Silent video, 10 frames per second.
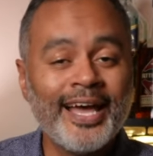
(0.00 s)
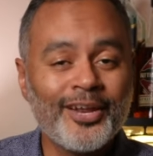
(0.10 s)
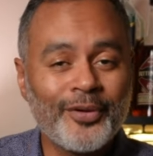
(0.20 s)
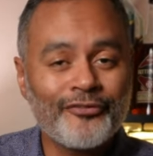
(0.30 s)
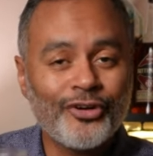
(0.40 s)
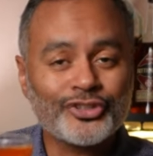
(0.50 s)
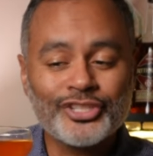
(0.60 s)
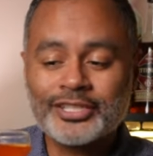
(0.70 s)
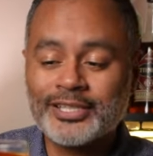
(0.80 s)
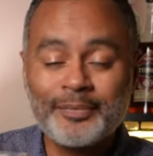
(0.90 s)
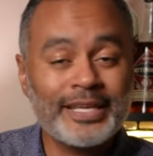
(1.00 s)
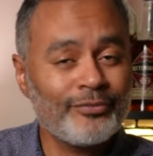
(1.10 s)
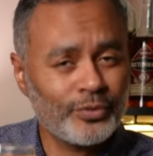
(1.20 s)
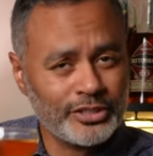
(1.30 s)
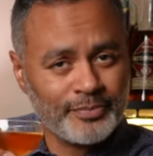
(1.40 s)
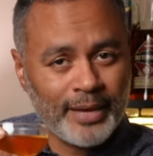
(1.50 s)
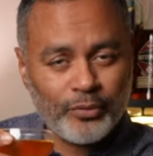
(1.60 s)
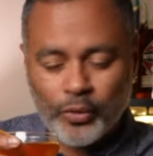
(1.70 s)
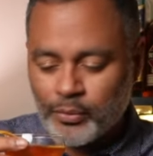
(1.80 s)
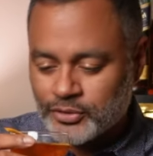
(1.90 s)
Anyway, folks, look, let me give this bad
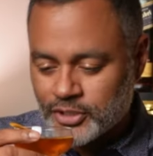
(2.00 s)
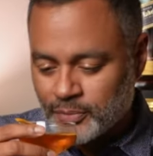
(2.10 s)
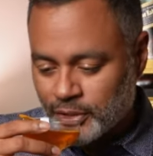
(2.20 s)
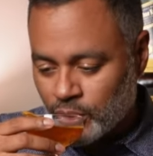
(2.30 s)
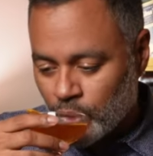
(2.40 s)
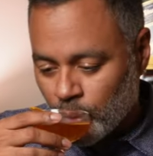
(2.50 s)
boy one more sip here.